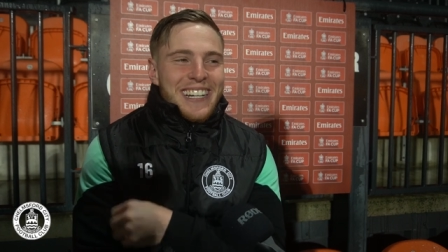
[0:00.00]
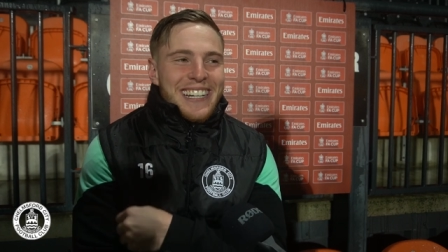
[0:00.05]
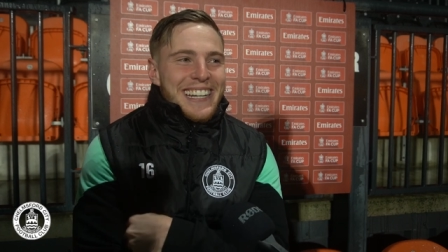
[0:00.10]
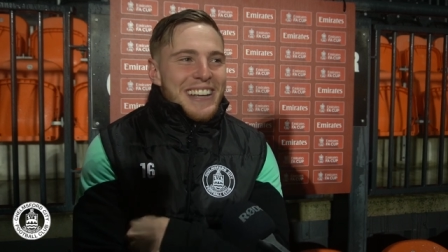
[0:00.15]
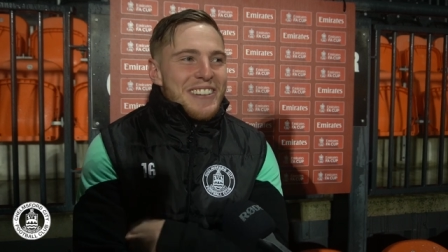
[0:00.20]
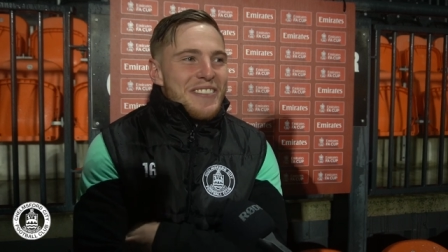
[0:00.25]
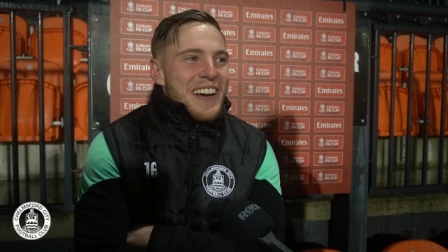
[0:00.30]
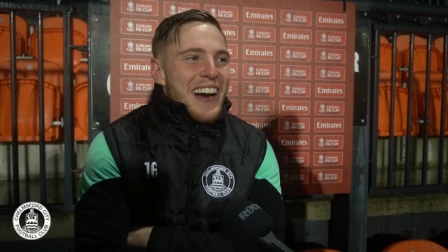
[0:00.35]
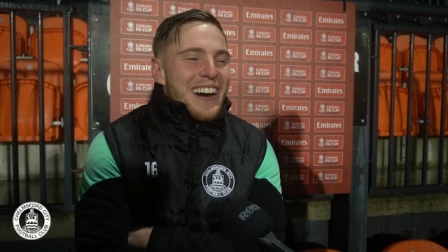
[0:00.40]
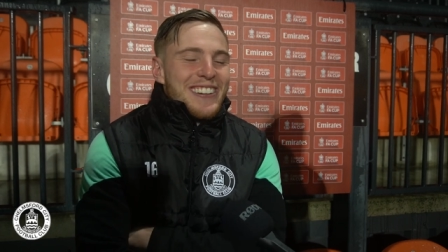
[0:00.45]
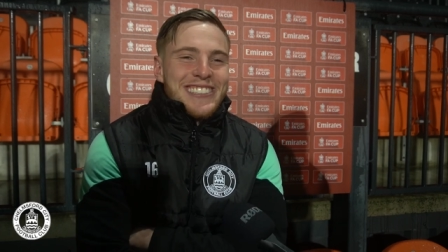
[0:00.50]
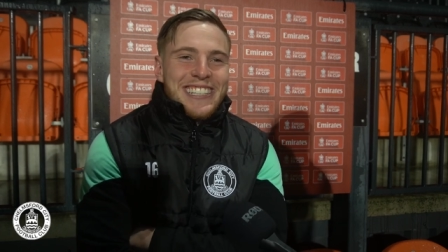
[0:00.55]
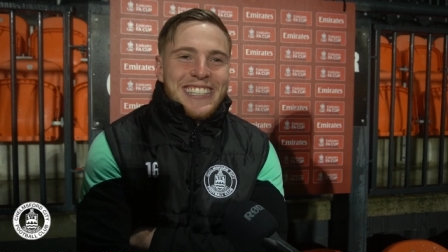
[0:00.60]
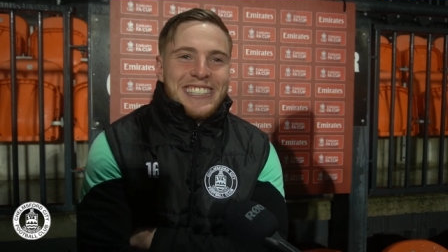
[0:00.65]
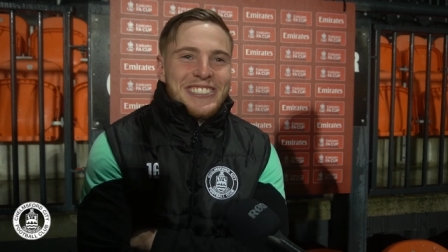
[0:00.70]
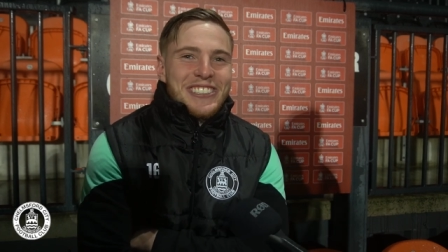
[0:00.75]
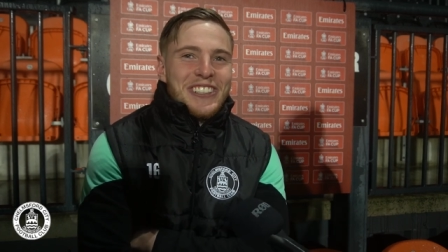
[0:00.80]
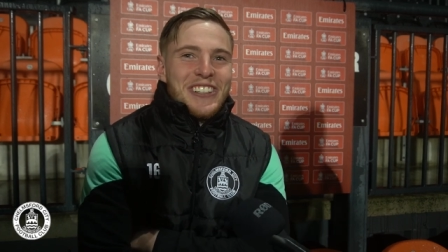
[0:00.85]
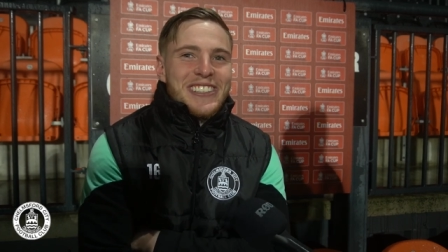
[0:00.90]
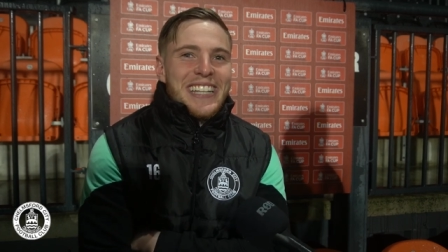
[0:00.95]
I didn't think I was
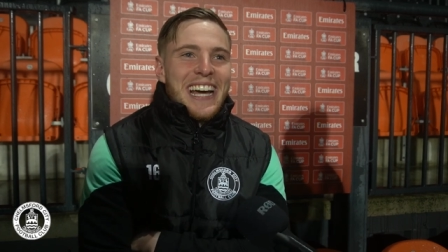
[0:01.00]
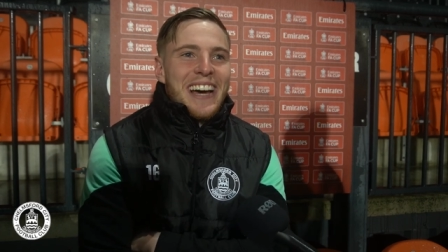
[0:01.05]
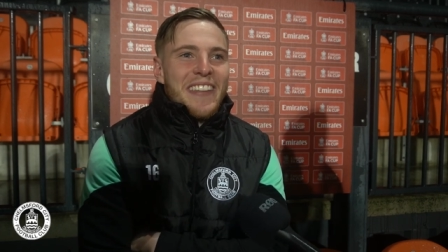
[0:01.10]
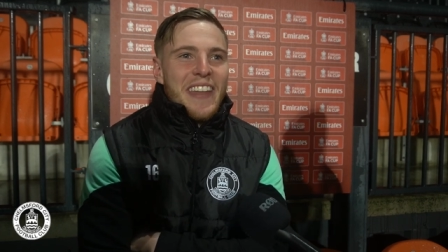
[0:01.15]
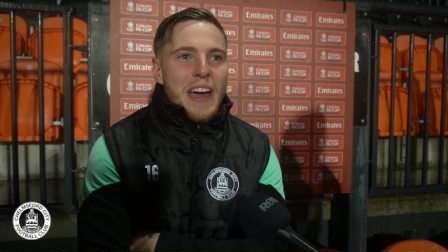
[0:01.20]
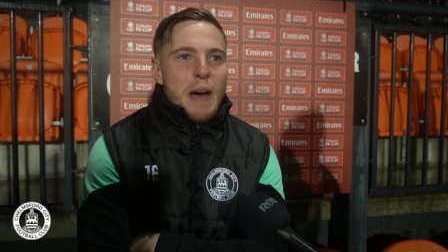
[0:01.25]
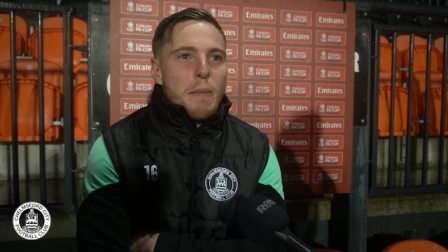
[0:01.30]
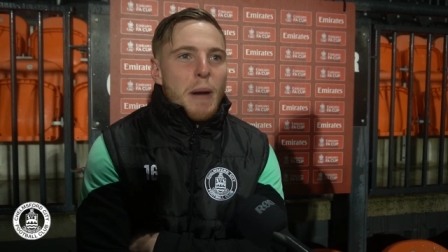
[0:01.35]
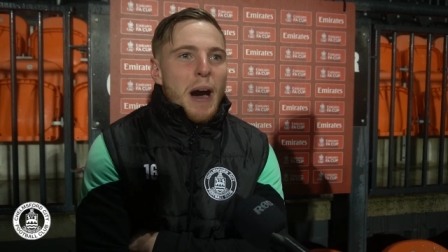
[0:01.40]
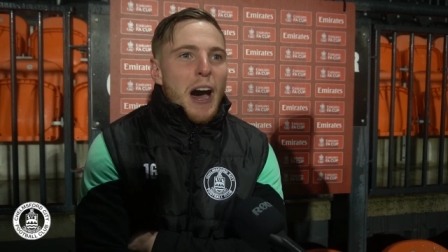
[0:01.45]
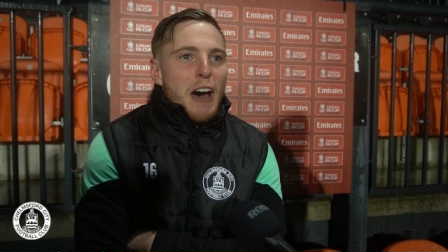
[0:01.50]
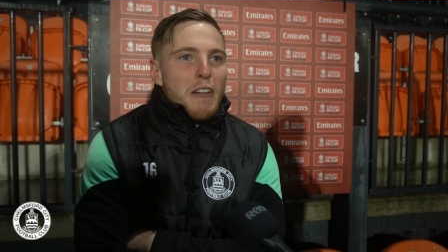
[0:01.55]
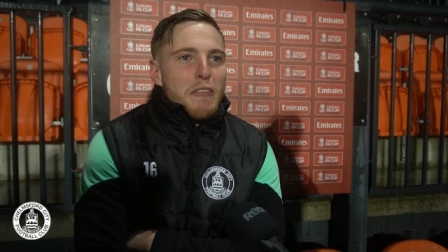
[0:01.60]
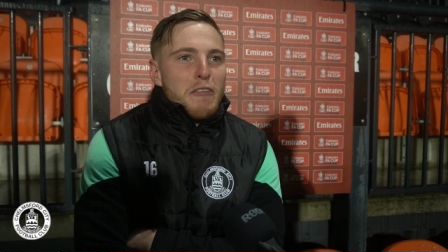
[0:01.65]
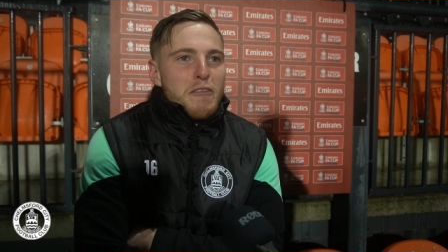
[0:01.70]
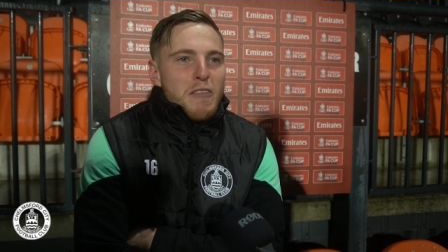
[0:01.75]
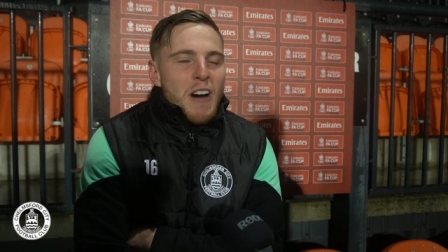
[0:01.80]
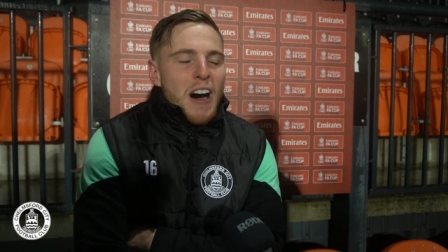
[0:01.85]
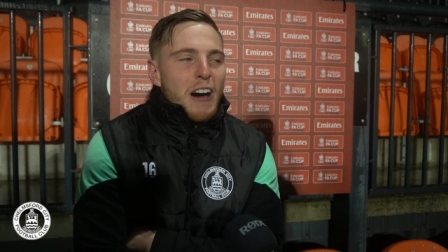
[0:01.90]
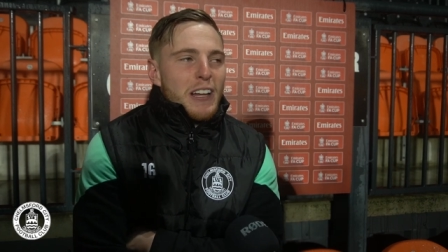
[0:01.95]
going to score down there, but
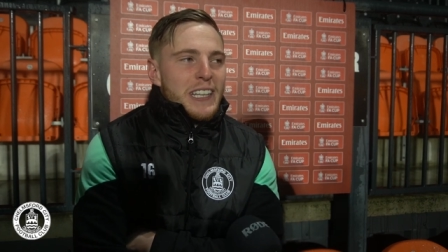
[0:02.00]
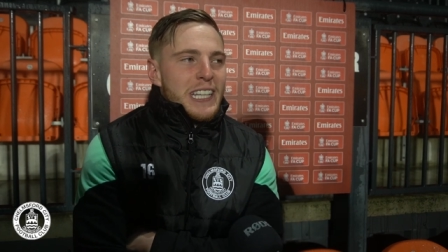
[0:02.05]
I,